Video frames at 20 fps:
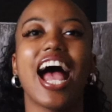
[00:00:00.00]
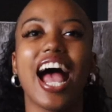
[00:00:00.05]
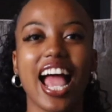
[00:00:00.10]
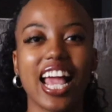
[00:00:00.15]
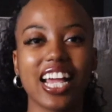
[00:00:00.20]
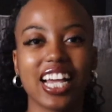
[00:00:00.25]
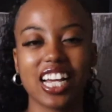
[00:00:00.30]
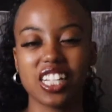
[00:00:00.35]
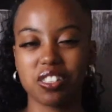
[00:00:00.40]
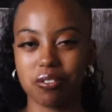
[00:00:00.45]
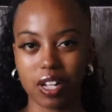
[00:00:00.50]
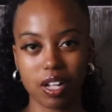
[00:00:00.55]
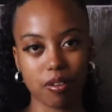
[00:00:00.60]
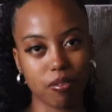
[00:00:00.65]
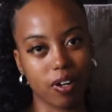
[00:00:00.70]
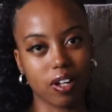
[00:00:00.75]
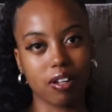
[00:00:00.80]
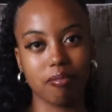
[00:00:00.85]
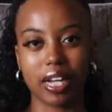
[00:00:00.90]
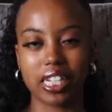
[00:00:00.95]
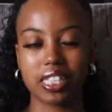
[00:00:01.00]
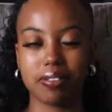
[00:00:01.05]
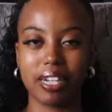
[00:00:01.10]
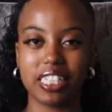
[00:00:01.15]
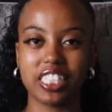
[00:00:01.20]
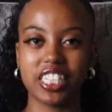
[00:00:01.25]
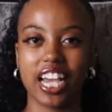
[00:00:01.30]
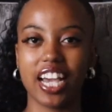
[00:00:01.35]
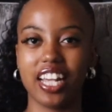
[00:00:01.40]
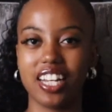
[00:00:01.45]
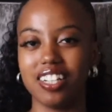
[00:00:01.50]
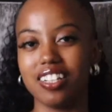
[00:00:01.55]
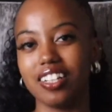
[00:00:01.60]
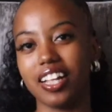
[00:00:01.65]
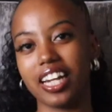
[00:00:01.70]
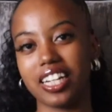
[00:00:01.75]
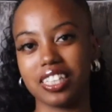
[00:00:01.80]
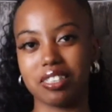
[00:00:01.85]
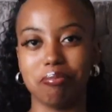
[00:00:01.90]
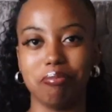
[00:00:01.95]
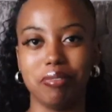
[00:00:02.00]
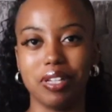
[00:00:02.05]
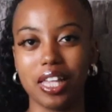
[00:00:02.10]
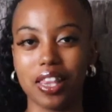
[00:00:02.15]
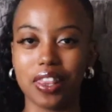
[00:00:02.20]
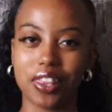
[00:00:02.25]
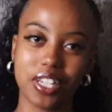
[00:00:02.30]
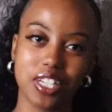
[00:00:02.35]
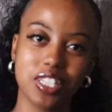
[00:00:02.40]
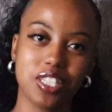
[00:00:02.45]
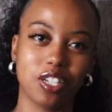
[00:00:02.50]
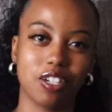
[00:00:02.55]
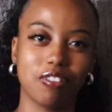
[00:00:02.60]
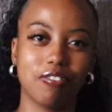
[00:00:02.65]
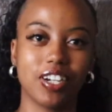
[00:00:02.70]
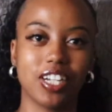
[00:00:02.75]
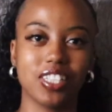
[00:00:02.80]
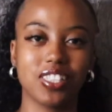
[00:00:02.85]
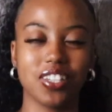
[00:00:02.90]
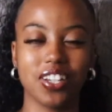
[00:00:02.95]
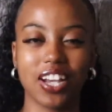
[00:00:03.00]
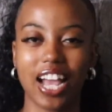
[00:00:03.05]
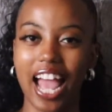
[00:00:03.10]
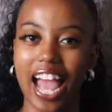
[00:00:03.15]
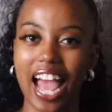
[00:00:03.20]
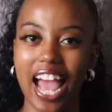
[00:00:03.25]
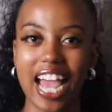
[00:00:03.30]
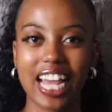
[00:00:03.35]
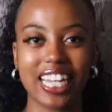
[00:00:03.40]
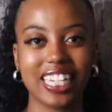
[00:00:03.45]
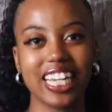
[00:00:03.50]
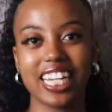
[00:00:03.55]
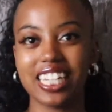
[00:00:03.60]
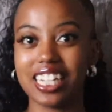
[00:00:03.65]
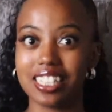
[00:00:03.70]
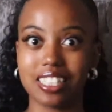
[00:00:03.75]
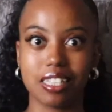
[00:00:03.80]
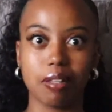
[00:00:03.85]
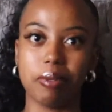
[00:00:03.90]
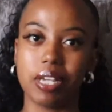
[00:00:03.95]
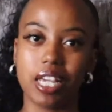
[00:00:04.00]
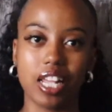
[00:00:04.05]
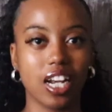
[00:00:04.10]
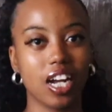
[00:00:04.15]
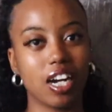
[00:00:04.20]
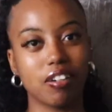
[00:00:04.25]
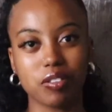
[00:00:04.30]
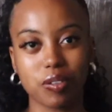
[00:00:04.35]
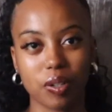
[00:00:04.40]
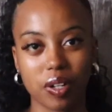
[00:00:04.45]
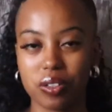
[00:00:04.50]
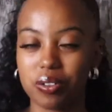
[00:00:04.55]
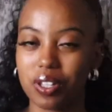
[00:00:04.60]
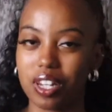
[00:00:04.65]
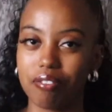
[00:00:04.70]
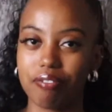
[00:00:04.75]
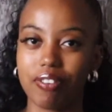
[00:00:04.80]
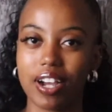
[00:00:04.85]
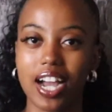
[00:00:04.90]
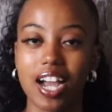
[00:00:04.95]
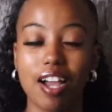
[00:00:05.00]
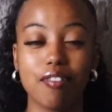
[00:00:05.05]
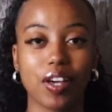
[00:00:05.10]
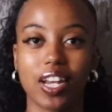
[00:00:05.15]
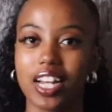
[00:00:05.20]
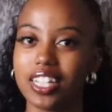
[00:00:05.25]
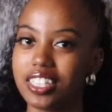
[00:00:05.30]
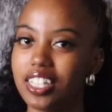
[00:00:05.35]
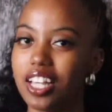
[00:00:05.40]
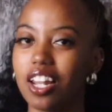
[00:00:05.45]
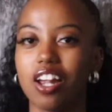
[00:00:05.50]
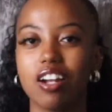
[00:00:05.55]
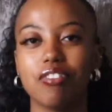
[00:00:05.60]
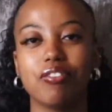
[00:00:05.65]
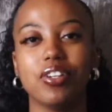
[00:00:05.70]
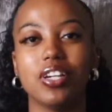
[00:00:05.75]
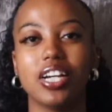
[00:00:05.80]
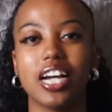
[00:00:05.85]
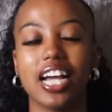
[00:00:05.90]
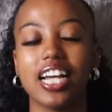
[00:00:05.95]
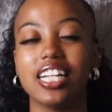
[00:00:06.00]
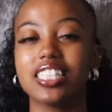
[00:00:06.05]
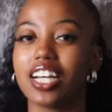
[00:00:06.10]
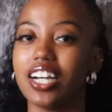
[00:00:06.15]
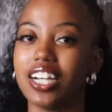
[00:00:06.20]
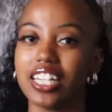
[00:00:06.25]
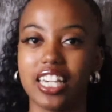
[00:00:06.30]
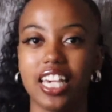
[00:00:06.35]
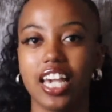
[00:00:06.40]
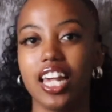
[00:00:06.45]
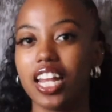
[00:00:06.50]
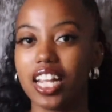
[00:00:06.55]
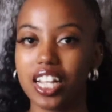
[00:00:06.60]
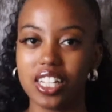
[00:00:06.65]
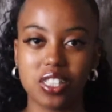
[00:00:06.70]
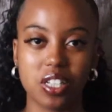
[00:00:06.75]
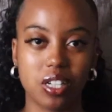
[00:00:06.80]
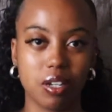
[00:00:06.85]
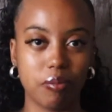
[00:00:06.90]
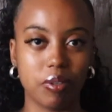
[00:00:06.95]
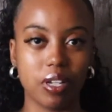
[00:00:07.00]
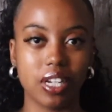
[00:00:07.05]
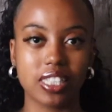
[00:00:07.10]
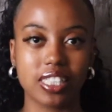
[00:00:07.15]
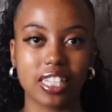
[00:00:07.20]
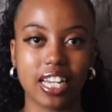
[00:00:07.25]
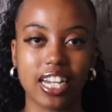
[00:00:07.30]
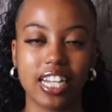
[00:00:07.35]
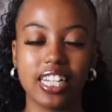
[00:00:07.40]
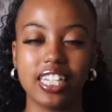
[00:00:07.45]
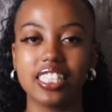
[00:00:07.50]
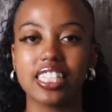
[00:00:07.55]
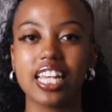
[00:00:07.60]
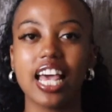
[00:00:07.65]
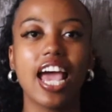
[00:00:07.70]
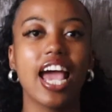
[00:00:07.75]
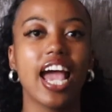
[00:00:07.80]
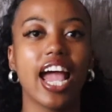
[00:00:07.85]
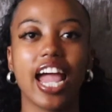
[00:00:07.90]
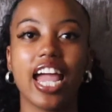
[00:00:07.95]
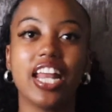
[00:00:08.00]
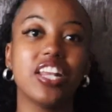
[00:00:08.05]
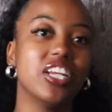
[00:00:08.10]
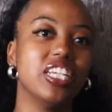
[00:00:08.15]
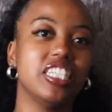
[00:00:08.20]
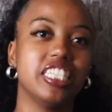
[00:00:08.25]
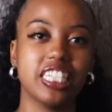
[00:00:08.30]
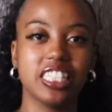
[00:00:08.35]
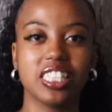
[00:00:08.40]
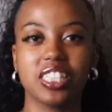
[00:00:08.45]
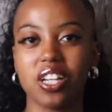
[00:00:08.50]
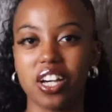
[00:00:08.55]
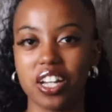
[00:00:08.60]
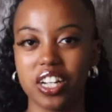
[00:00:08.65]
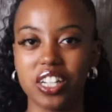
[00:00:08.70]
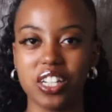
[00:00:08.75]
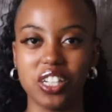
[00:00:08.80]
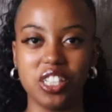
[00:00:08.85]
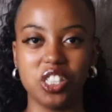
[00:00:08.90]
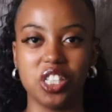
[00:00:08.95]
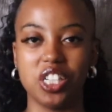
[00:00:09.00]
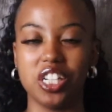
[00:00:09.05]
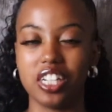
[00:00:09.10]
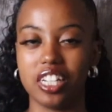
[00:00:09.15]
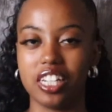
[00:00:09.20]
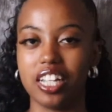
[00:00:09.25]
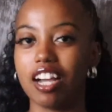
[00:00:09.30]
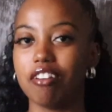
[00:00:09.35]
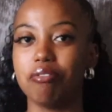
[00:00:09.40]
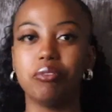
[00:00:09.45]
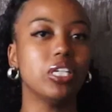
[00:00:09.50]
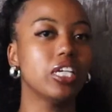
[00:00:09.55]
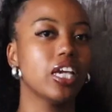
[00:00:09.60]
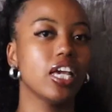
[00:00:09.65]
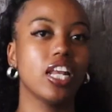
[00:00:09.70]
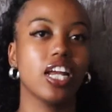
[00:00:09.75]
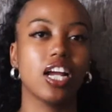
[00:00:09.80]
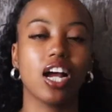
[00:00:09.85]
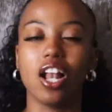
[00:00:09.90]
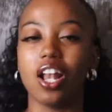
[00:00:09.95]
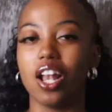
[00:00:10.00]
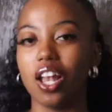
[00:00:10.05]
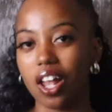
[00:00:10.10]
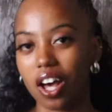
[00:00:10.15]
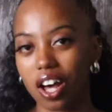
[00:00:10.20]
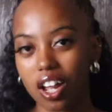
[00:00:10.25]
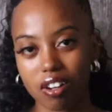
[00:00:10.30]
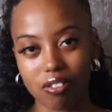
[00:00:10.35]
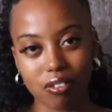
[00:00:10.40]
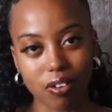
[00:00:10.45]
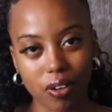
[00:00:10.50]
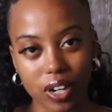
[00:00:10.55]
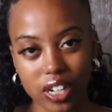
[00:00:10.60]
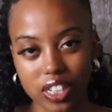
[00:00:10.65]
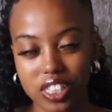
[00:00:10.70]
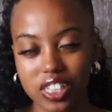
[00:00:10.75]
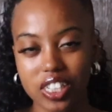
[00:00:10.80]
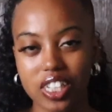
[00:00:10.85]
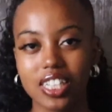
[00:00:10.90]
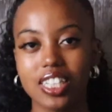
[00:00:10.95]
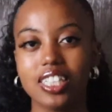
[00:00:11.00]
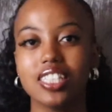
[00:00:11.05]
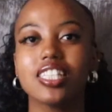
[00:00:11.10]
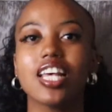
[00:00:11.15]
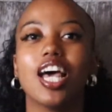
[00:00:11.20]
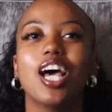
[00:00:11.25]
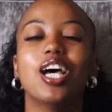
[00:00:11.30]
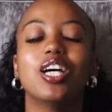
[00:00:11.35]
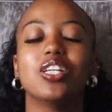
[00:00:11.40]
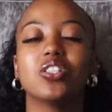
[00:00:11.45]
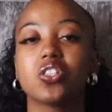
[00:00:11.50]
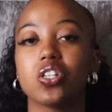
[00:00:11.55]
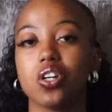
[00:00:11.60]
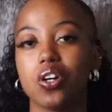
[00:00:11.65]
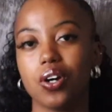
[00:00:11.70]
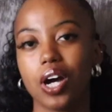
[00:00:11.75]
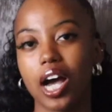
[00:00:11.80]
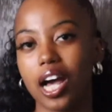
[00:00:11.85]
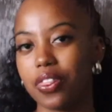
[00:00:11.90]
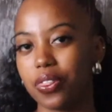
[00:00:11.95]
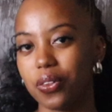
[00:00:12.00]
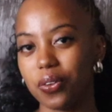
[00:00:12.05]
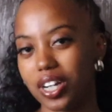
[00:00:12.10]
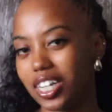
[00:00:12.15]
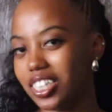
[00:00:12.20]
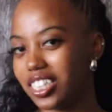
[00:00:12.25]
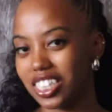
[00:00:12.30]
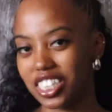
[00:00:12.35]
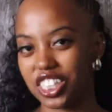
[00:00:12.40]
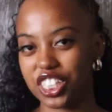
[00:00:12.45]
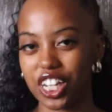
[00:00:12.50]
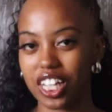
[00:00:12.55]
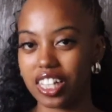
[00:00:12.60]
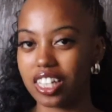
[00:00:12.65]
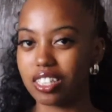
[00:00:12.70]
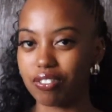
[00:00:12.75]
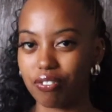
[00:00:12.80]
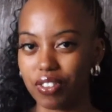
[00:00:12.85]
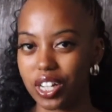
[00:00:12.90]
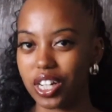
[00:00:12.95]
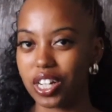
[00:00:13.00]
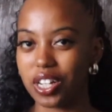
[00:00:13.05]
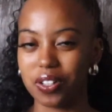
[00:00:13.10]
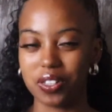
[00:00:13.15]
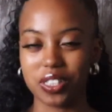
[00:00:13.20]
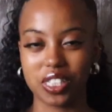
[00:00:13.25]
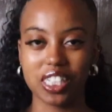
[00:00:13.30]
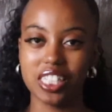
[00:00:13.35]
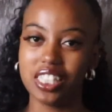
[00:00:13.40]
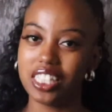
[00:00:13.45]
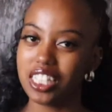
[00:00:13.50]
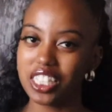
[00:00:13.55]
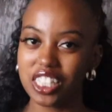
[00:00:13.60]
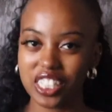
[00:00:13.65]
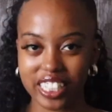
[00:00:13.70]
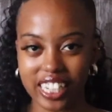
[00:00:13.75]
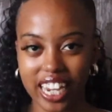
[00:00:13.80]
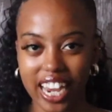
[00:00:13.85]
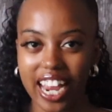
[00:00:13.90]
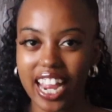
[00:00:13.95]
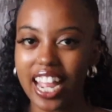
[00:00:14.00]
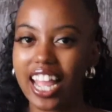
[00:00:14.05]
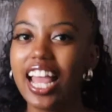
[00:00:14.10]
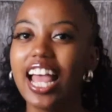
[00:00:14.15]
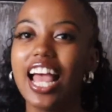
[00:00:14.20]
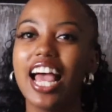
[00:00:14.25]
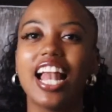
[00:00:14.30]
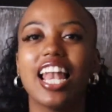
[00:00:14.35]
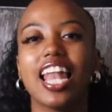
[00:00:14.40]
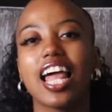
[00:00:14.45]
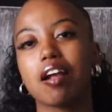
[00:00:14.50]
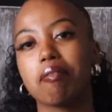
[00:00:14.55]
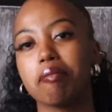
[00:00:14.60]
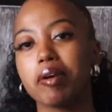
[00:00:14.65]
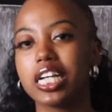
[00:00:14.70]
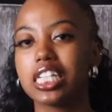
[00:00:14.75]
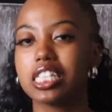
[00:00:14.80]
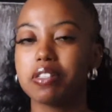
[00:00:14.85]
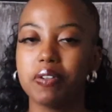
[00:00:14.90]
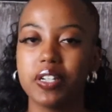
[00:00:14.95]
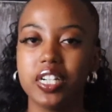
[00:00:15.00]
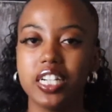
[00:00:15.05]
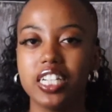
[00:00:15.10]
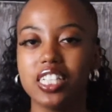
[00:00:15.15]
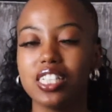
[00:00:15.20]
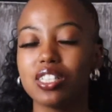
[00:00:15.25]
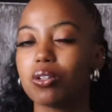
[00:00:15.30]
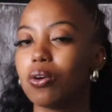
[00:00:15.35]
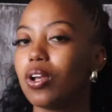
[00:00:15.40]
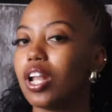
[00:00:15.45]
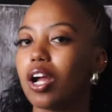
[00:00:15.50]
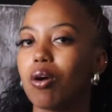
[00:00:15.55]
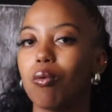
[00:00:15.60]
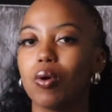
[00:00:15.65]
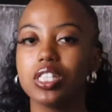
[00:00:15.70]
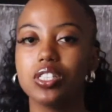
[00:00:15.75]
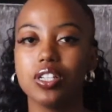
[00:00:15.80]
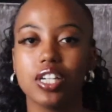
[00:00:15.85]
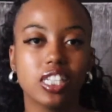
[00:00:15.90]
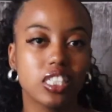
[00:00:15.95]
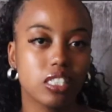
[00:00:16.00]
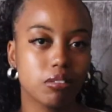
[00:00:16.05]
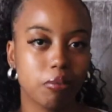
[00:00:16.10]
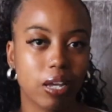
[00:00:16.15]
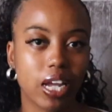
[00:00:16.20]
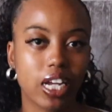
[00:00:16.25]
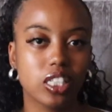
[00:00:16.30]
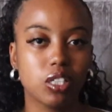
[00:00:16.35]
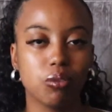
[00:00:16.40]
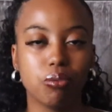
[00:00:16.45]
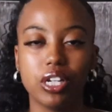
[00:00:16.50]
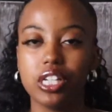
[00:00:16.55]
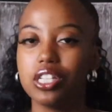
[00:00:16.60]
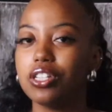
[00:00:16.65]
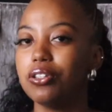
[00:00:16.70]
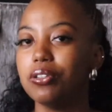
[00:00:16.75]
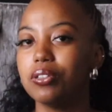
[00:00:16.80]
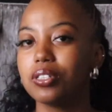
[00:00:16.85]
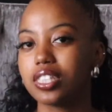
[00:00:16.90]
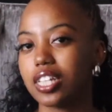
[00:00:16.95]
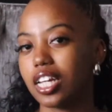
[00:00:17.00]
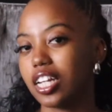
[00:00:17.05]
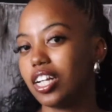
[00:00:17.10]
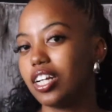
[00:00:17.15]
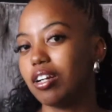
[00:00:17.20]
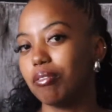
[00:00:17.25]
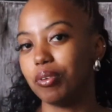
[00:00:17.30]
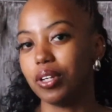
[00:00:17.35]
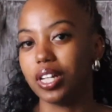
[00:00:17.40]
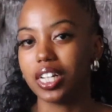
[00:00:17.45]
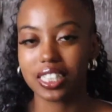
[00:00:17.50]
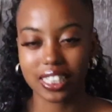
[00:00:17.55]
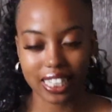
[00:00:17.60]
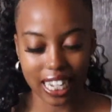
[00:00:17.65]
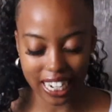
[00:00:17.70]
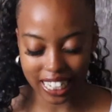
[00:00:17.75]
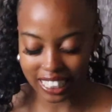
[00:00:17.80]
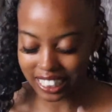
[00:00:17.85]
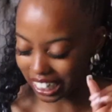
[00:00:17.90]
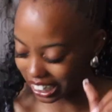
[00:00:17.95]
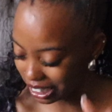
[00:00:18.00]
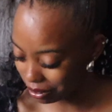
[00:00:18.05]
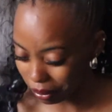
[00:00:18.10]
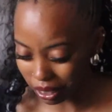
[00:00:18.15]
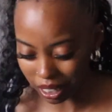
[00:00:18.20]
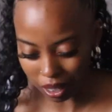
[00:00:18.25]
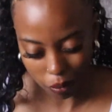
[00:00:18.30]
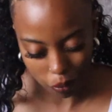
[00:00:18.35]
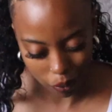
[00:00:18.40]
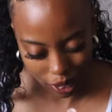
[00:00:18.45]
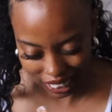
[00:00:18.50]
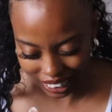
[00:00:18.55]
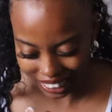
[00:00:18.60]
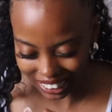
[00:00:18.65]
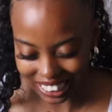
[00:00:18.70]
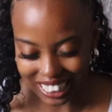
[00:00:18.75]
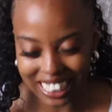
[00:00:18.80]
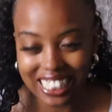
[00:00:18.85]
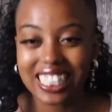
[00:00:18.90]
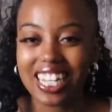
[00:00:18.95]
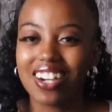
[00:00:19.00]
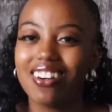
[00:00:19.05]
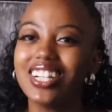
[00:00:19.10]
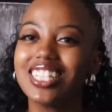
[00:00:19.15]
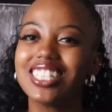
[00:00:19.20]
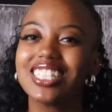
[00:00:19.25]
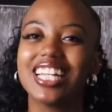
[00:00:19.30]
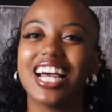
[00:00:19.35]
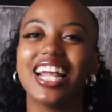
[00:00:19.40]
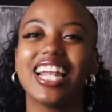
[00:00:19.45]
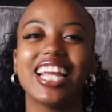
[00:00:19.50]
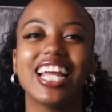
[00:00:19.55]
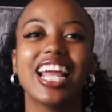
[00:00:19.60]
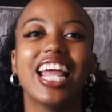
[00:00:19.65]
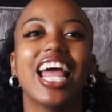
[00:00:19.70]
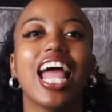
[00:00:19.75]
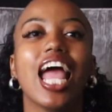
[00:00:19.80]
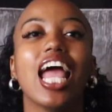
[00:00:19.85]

Hi guys, welcome, welcome back to my channel. It is me, the Tshegofatso, and yeah, this is the beginning of 2025 and I see a lot of you guys are getting into computer science and you're just starting your journey. I've been getting a lot of questions, so I thought I'd just share this video just to share like my experience or like what to expect when you study computer science. It's been a while since I was studying.